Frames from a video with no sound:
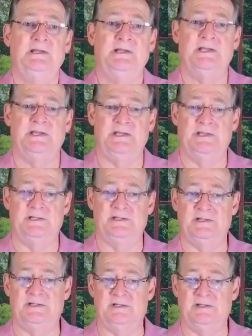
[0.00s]
in
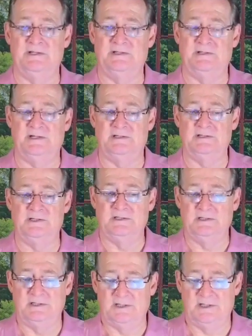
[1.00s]
the the uh,
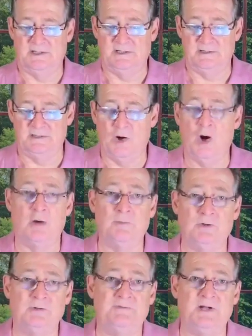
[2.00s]
uh,
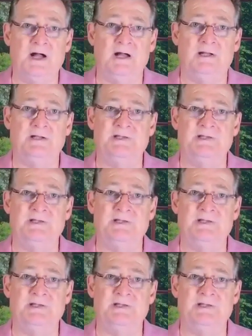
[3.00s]
armor of God.